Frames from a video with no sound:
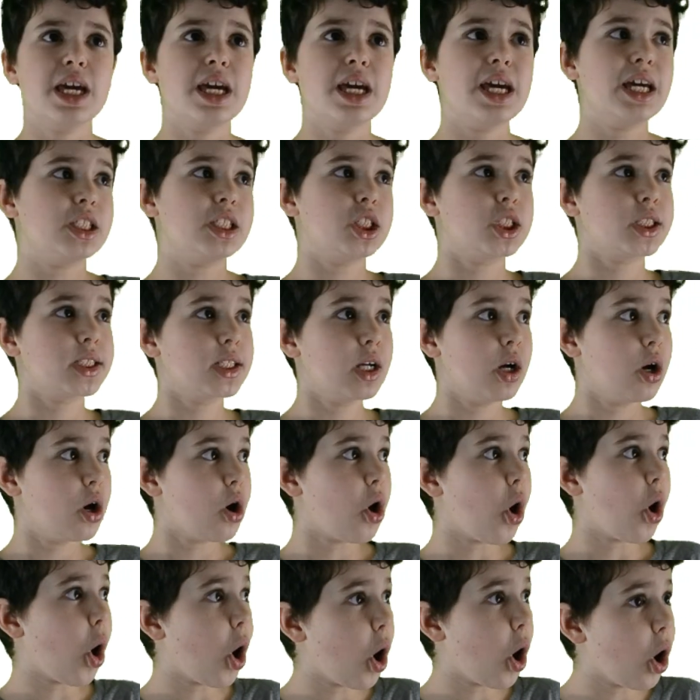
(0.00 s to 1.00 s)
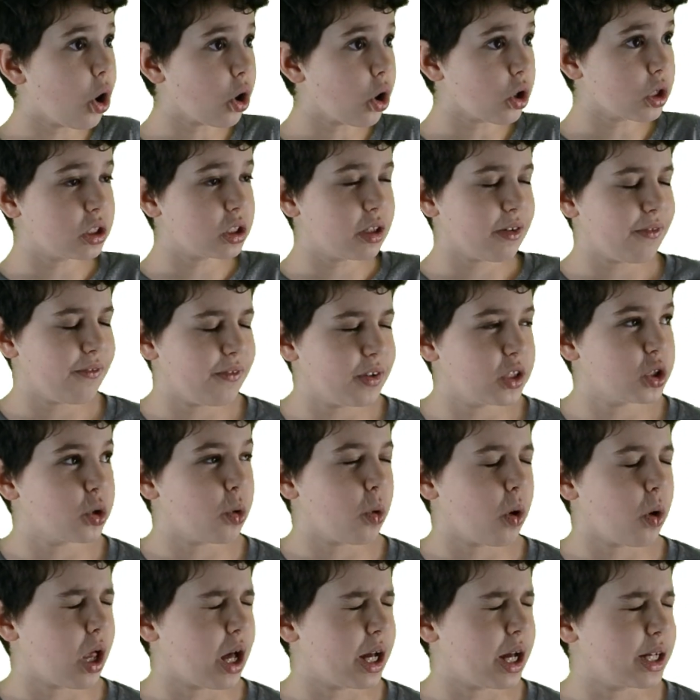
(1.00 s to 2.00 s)
It's hard to
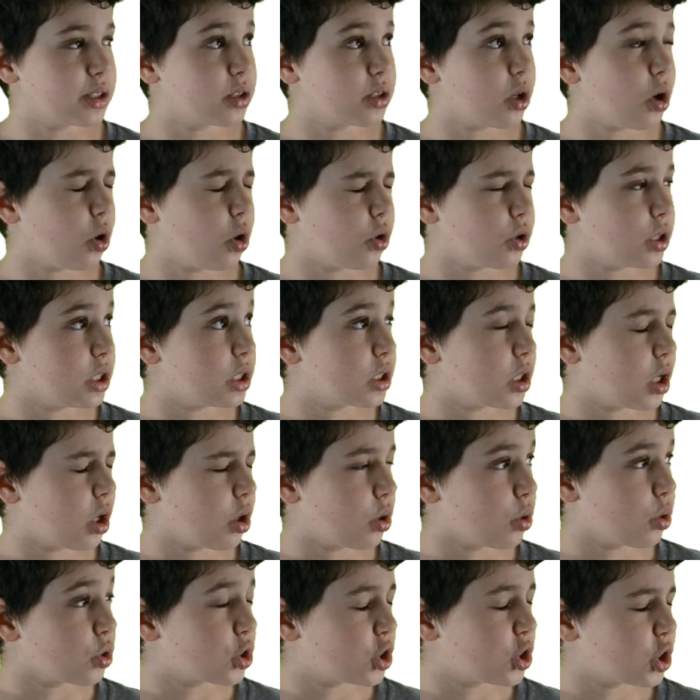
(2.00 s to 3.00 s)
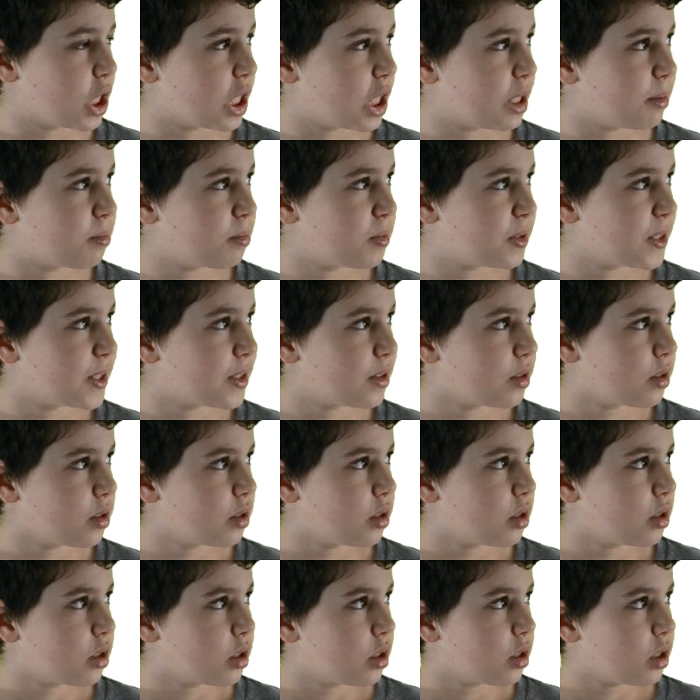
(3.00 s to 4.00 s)
visualize all these other shapes.
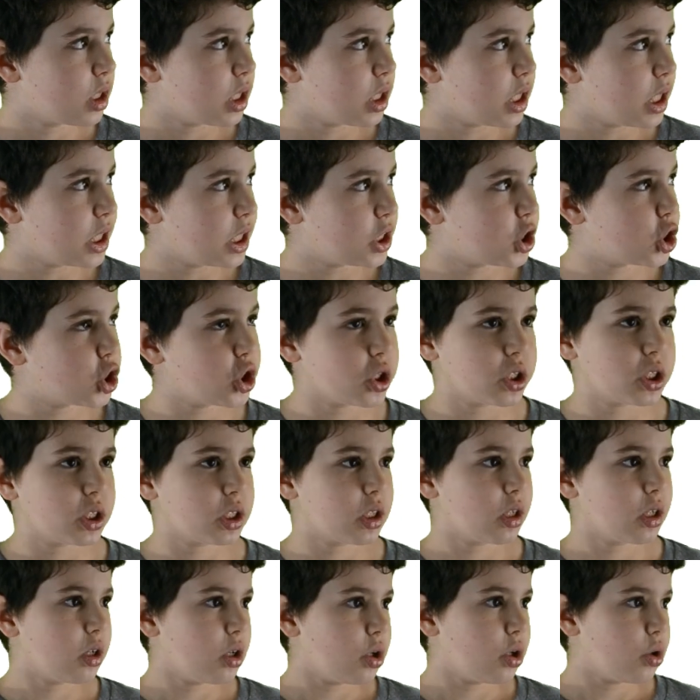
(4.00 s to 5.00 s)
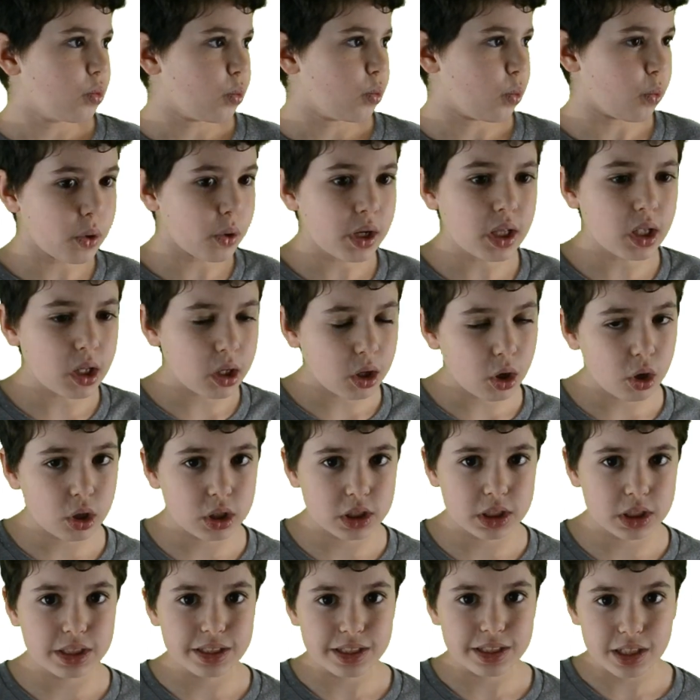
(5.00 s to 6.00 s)
It's just really hard
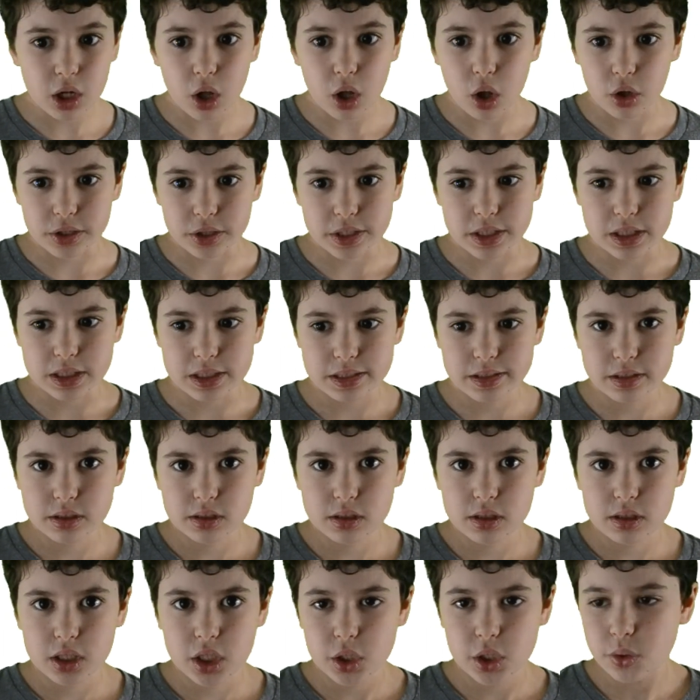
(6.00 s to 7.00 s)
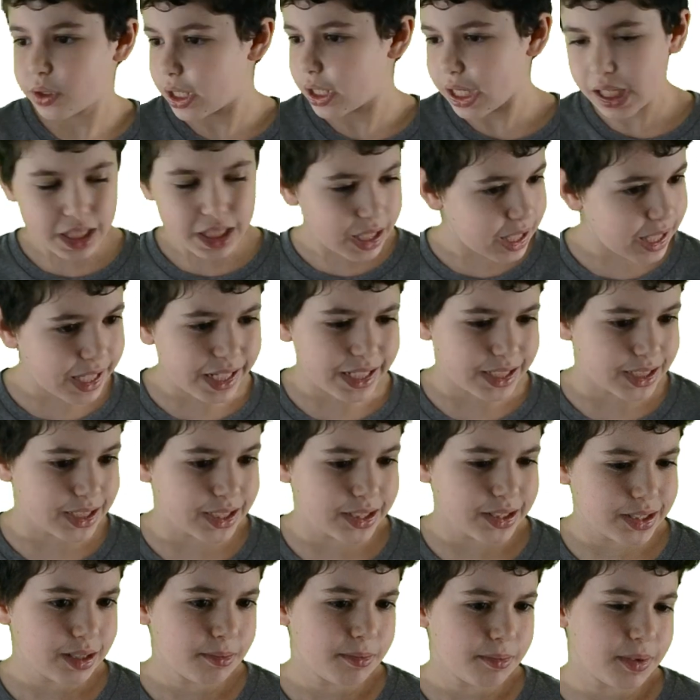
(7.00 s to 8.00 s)
to see all these. You
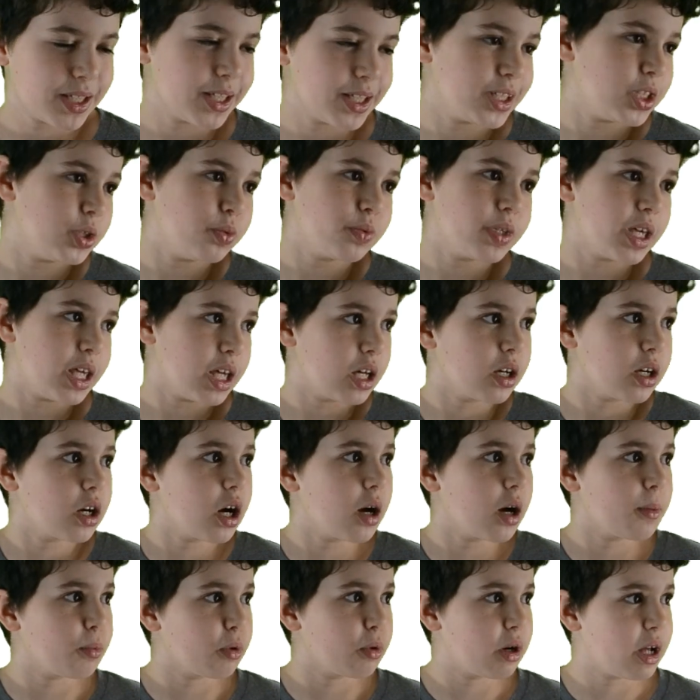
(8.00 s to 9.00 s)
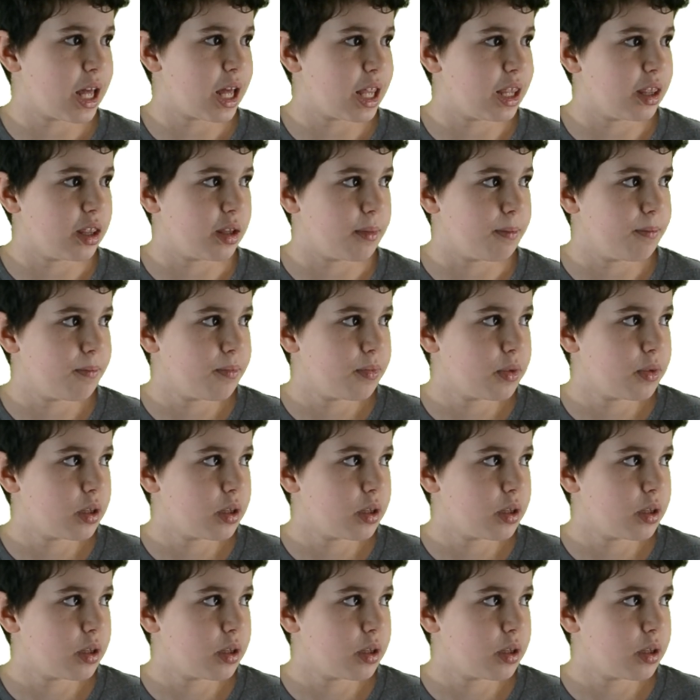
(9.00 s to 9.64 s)
can't because you can't comprehend them.